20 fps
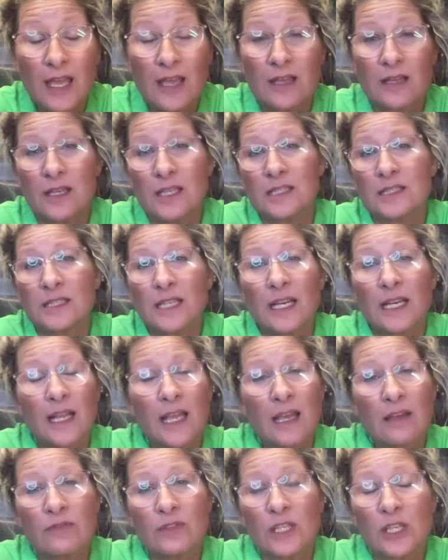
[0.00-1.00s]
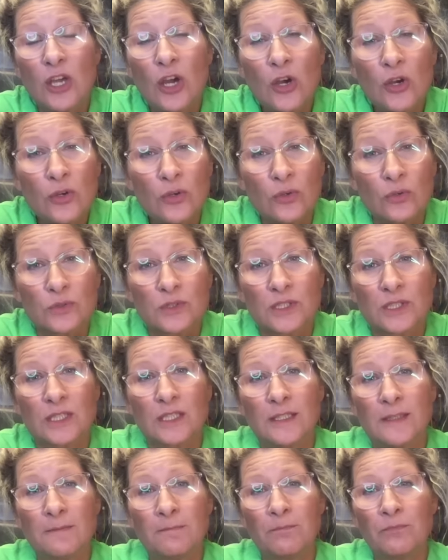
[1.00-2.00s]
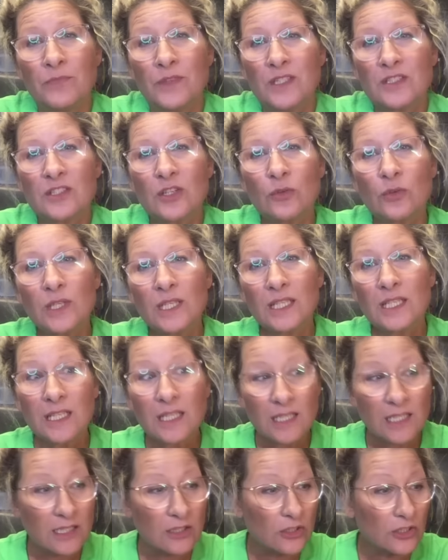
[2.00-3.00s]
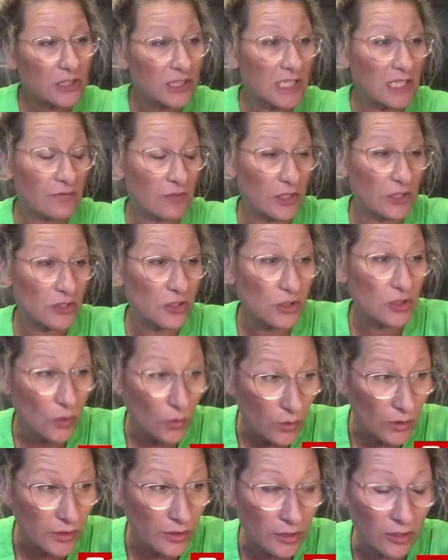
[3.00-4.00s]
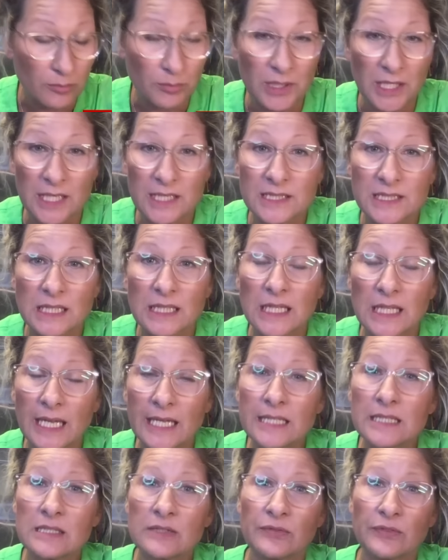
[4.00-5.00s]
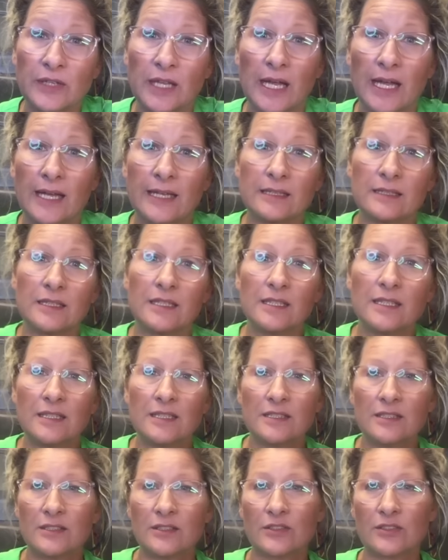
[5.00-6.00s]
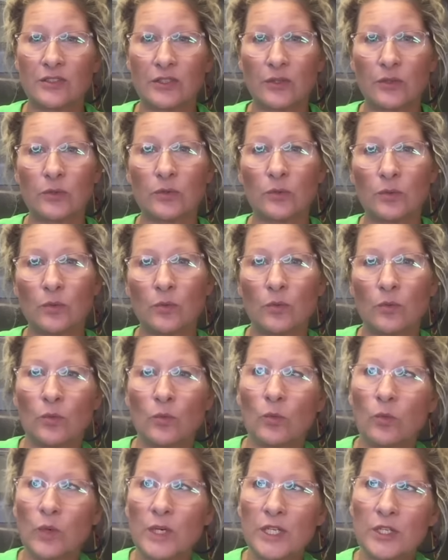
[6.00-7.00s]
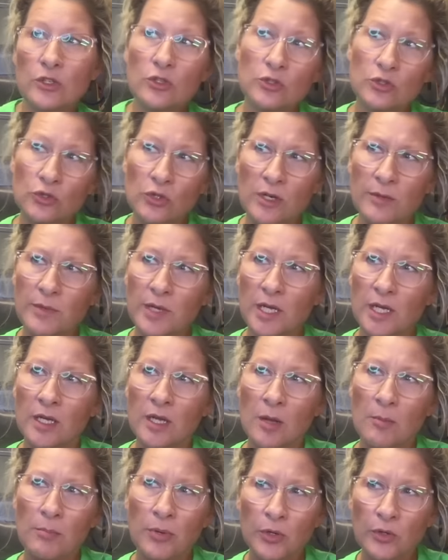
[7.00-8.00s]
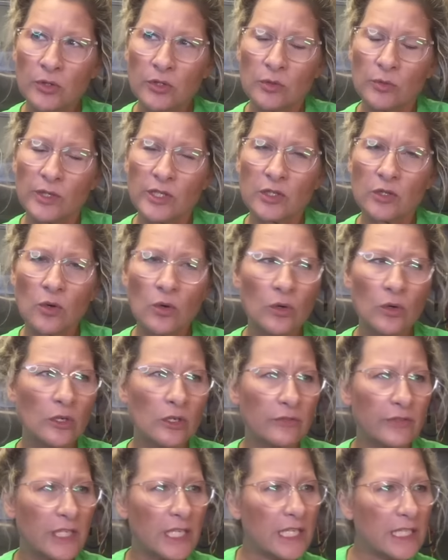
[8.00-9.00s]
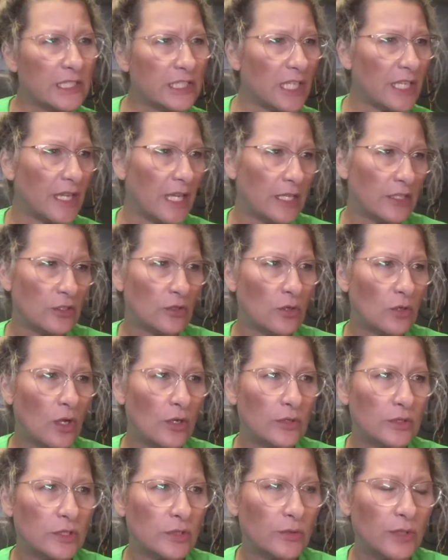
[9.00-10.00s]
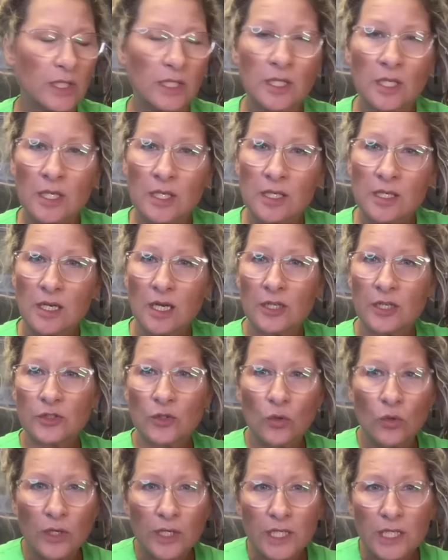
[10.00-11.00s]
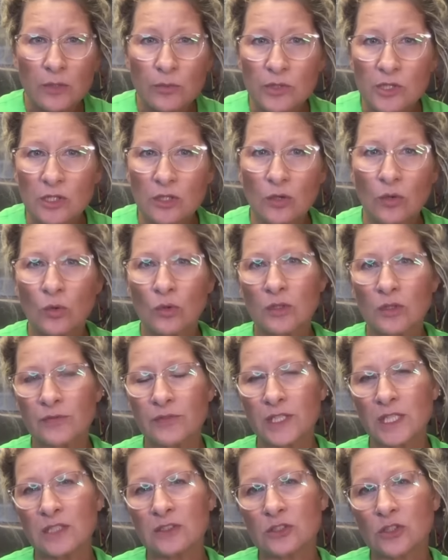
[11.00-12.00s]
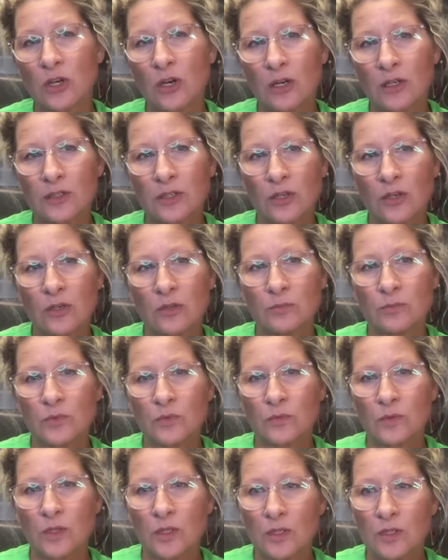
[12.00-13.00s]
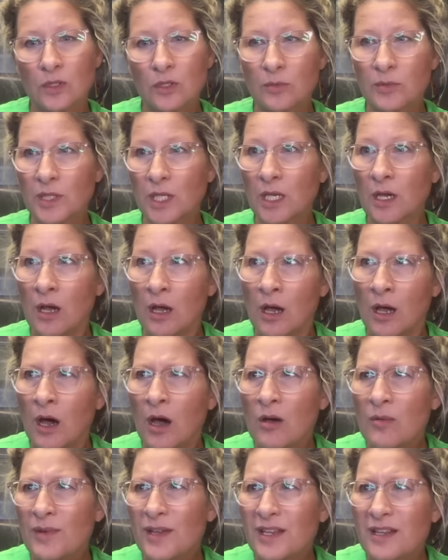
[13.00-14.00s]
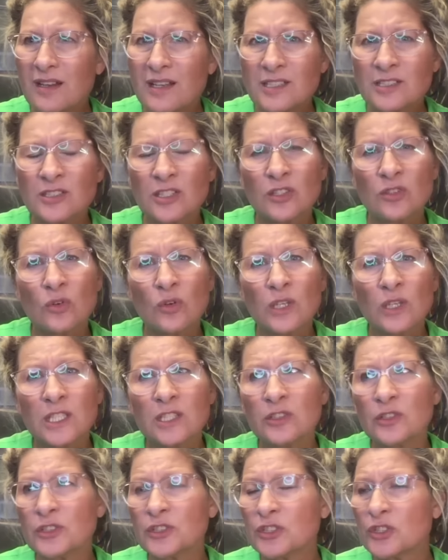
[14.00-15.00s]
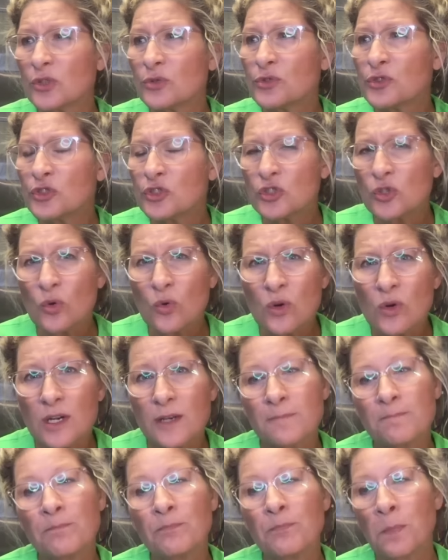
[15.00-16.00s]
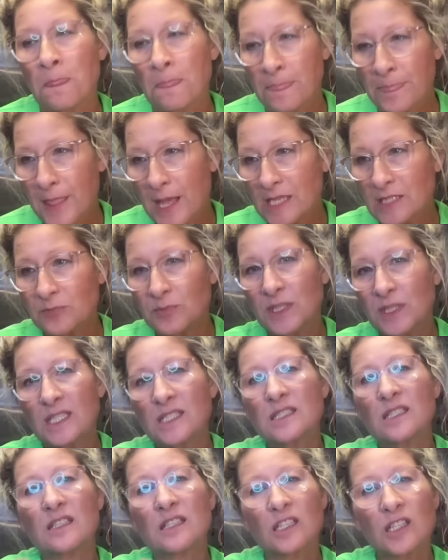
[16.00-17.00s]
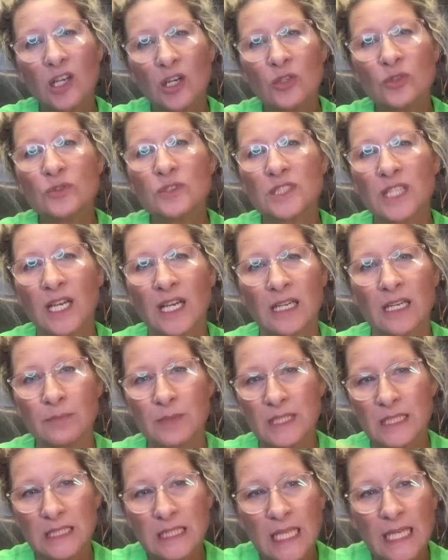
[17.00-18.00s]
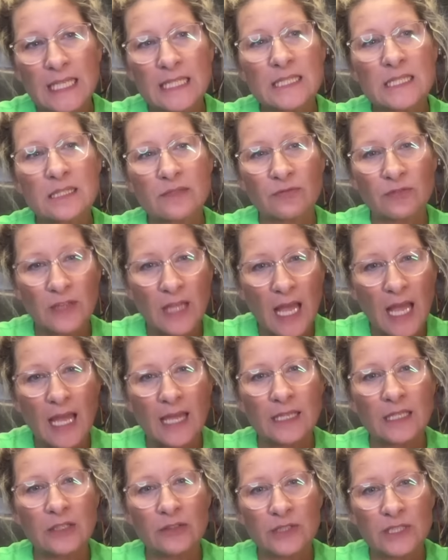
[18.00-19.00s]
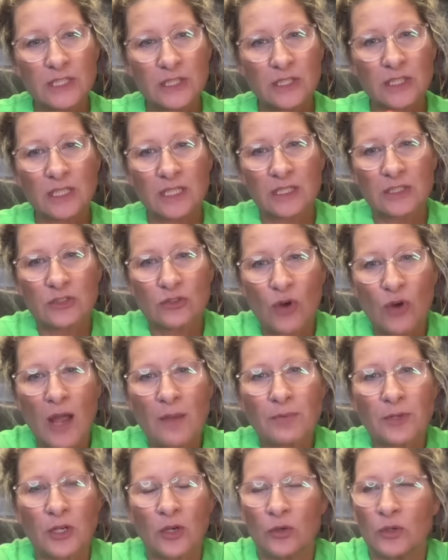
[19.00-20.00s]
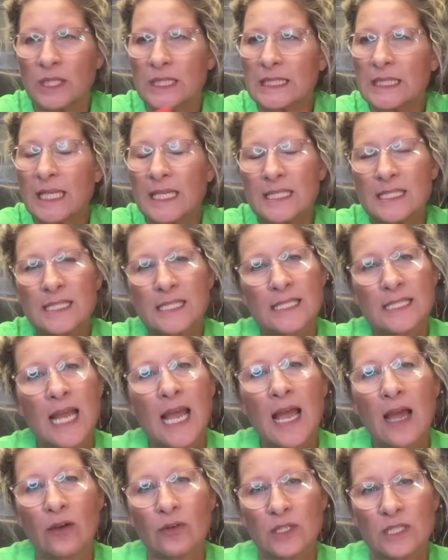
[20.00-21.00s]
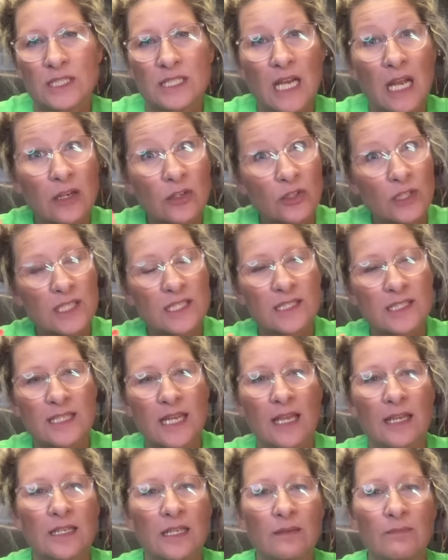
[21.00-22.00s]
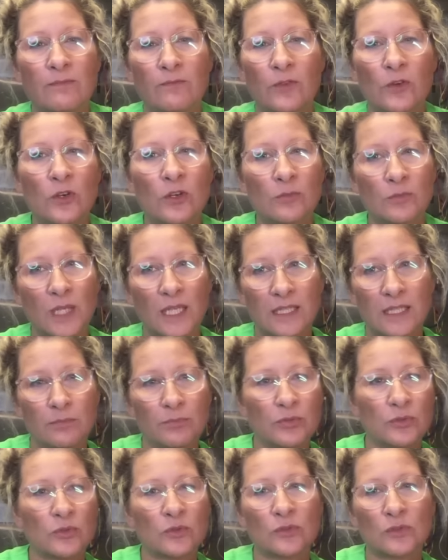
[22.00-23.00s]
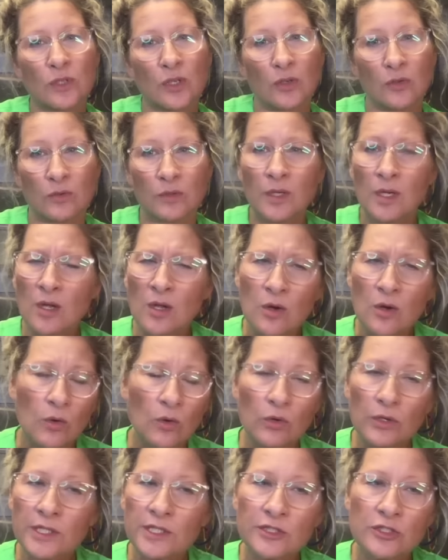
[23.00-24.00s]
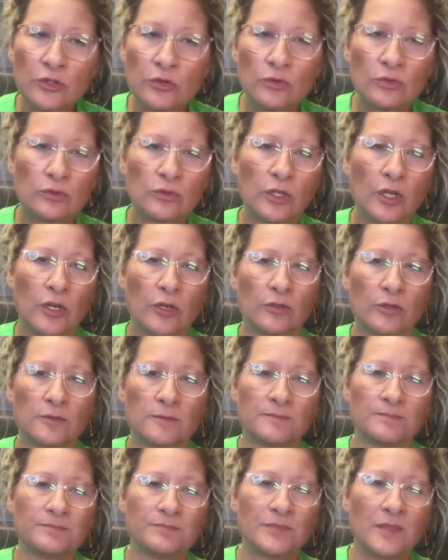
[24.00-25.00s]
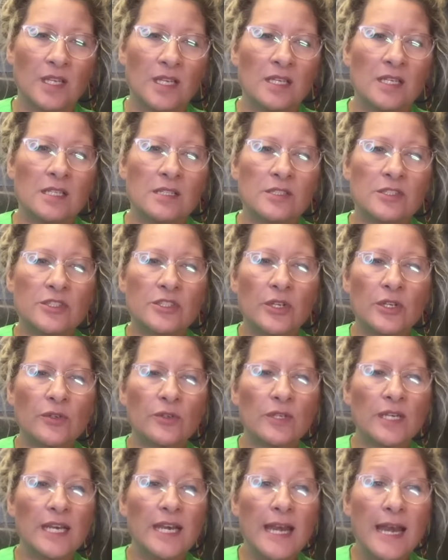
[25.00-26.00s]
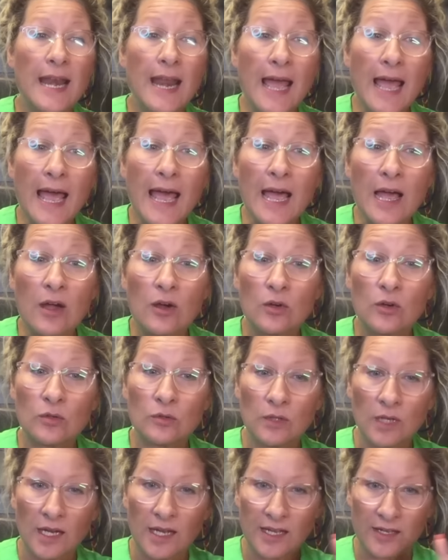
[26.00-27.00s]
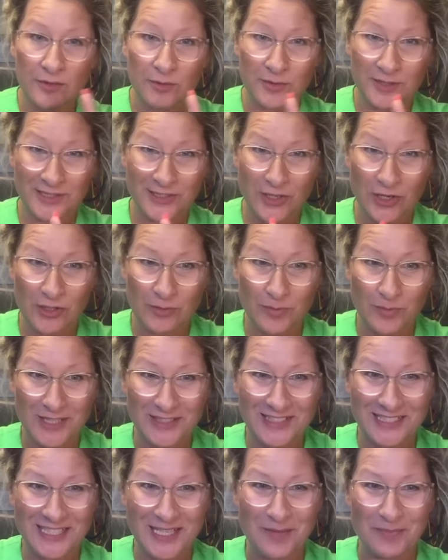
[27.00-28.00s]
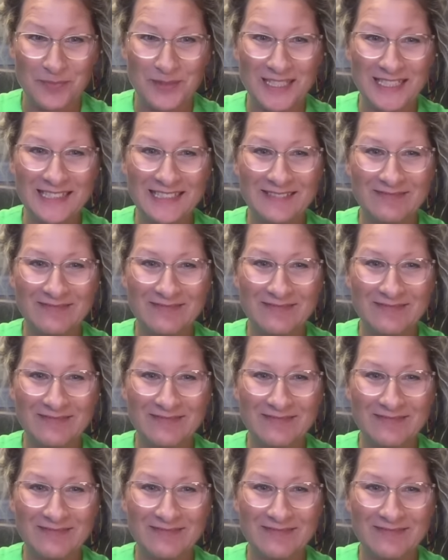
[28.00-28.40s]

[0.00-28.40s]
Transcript: It's not a heavy coat. So it looks even shorter because it lays flat. So when you trim a poodle with a 1/4 inch and then you go to a Yorkie with a 1/4 inch guard comb, you're gonna be like, oh my gosh, the Yorkie looks so short. That's because of the coat type. It lays flat. You know, it's like a drop coat. It lays down. It's not going to stand up firm like a poodle coat or a doodle coat. So now I want to talk about something.